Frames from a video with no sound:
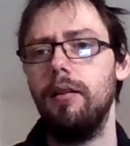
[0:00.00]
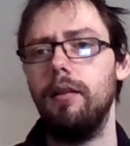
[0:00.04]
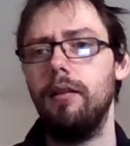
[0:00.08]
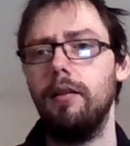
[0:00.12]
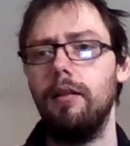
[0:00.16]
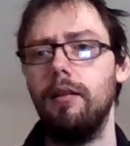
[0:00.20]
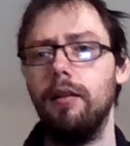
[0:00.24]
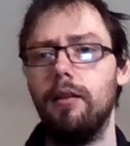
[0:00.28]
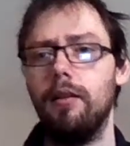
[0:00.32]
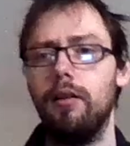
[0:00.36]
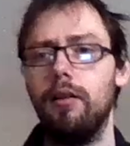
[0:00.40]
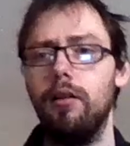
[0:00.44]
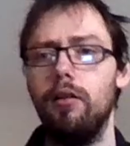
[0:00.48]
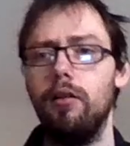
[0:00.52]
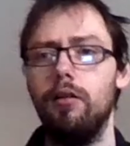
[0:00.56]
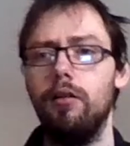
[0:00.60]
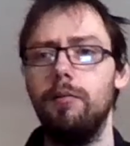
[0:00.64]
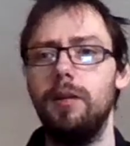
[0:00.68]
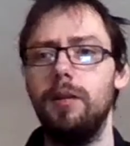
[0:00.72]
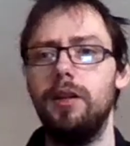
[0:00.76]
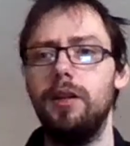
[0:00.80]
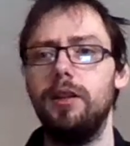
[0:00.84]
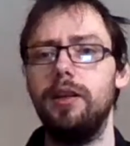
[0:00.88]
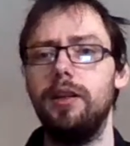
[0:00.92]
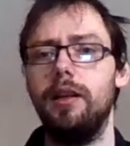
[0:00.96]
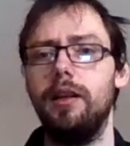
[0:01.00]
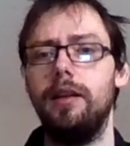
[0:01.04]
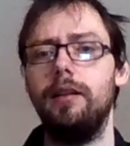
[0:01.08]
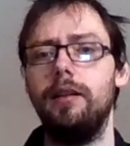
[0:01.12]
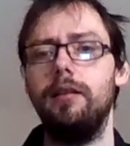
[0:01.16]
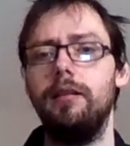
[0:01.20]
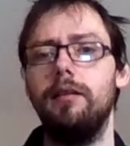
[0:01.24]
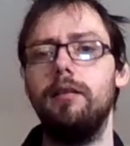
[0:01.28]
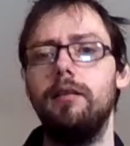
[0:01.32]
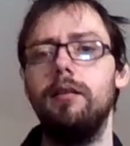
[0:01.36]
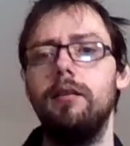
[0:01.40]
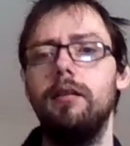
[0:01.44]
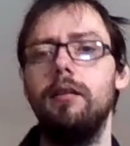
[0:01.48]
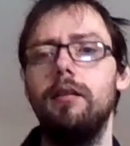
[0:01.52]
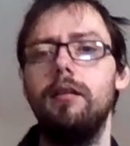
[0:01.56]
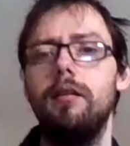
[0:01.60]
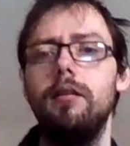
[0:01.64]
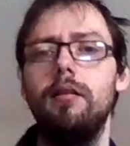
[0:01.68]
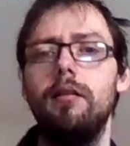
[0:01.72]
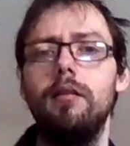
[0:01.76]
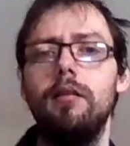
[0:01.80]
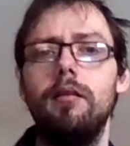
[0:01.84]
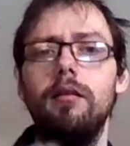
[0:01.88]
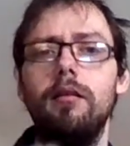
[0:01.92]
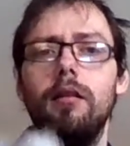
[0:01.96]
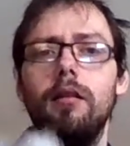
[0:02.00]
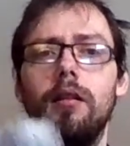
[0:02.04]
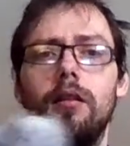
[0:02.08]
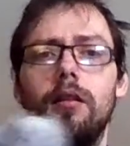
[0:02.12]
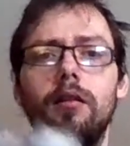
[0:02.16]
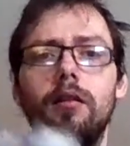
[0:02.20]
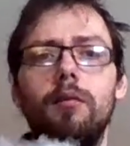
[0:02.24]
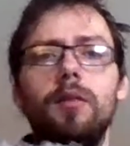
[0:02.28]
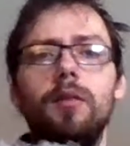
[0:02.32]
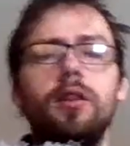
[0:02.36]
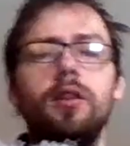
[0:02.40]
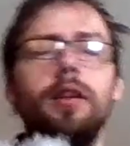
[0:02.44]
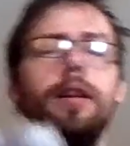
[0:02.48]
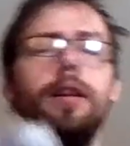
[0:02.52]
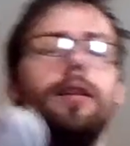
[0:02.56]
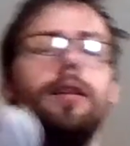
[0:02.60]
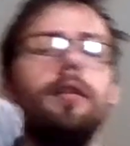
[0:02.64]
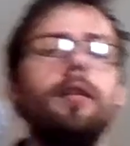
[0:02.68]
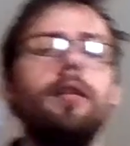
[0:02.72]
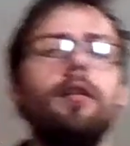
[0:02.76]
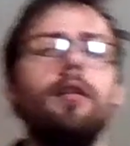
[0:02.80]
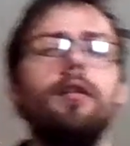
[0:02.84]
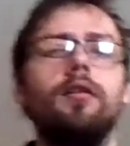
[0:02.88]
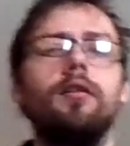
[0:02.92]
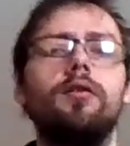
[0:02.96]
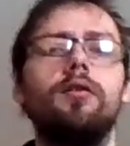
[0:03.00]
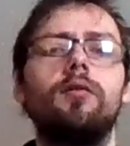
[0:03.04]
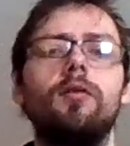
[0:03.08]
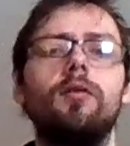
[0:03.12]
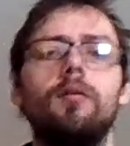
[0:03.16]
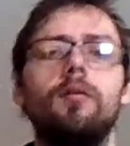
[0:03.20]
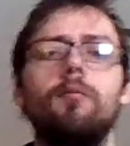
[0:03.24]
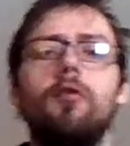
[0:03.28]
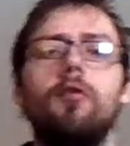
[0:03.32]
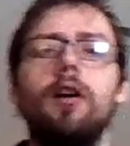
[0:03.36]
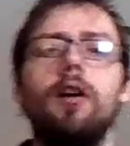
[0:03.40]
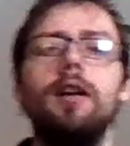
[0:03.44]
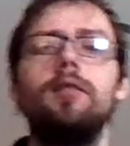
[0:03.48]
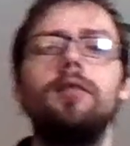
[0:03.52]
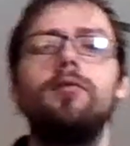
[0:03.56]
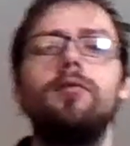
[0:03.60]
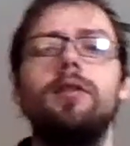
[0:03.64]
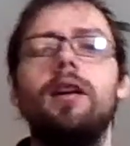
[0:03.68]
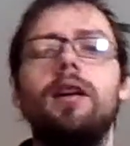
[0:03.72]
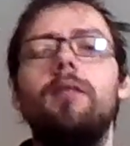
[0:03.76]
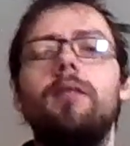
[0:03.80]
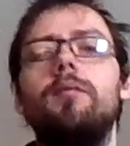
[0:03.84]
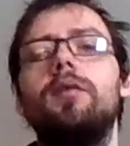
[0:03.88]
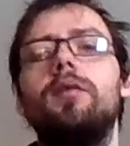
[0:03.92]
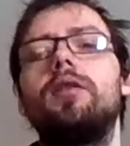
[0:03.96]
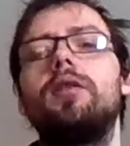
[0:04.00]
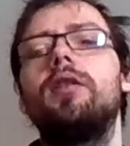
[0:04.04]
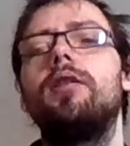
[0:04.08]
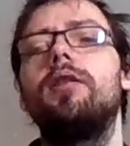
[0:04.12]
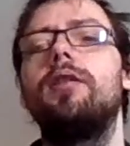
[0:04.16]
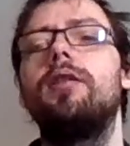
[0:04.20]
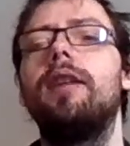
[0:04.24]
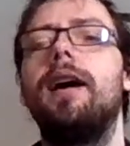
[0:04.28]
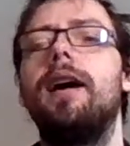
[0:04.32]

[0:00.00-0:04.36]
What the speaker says: the claw machine, not claw machine, the prize redemption.